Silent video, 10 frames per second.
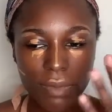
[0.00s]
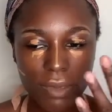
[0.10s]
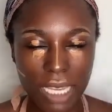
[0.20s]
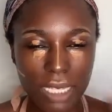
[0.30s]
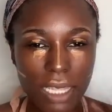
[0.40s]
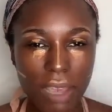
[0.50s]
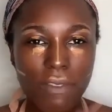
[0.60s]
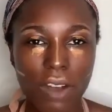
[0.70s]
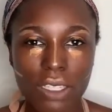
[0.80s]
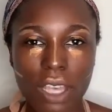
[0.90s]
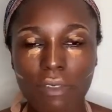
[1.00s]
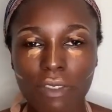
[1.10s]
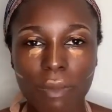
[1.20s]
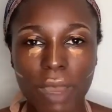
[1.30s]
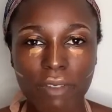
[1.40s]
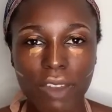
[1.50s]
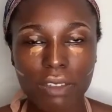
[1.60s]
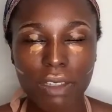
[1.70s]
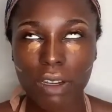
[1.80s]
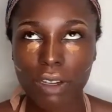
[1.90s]
dust that falls off of my
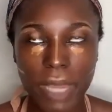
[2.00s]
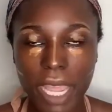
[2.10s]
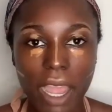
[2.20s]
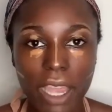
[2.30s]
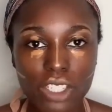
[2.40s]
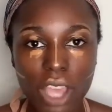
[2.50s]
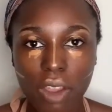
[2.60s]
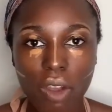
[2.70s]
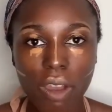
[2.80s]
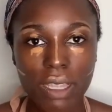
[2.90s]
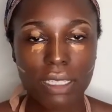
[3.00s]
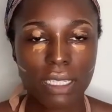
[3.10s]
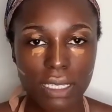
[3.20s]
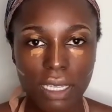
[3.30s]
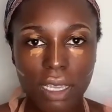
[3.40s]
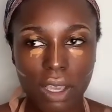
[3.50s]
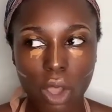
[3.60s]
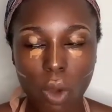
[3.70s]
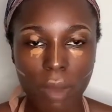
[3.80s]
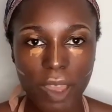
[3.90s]
eyeshadow, it doesn't
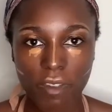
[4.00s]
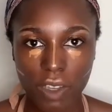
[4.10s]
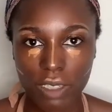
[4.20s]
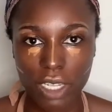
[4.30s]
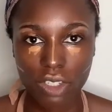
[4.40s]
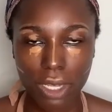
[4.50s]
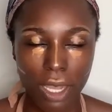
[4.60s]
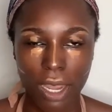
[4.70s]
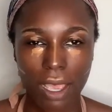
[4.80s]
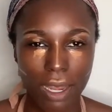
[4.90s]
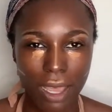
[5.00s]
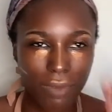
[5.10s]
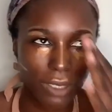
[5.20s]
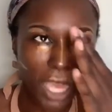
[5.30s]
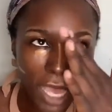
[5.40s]
go on my foundation, and I kind of have to